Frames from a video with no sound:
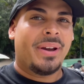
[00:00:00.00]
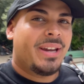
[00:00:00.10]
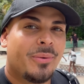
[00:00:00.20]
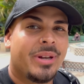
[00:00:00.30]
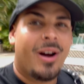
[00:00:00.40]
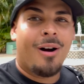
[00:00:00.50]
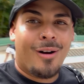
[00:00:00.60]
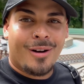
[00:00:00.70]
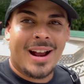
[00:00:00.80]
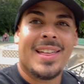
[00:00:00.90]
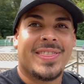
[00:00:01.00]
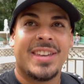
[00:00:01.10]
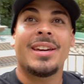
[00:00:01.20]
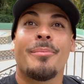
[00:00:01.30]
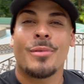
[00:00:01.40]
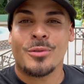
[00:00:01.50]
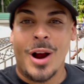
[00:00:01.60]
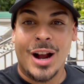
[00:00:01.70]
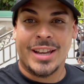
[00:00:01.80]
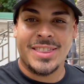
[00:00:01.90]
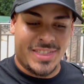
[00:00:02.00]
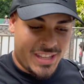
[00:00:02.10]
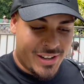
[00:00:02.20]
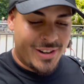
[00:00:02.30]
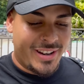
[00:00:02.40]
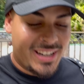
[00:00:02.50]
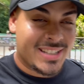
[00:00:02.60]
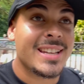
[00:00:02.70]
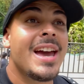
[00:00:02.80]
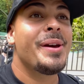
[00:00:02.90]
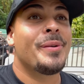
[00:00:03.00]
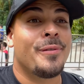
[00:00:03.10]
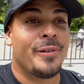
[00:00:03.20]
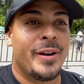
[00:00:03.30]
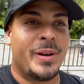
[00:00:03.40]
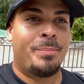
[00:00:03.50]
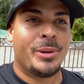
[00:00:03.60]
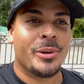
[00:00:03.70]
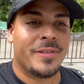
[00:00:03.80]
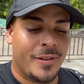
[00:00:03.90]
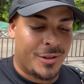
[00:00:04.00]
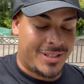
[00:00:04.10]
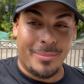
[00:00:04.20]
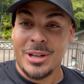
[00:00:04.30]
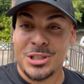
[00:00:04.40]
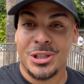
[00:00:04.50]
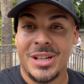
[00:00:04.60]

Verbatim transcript: here we are at the Moroccan Theater. It is very beautiful, so I'm gonna show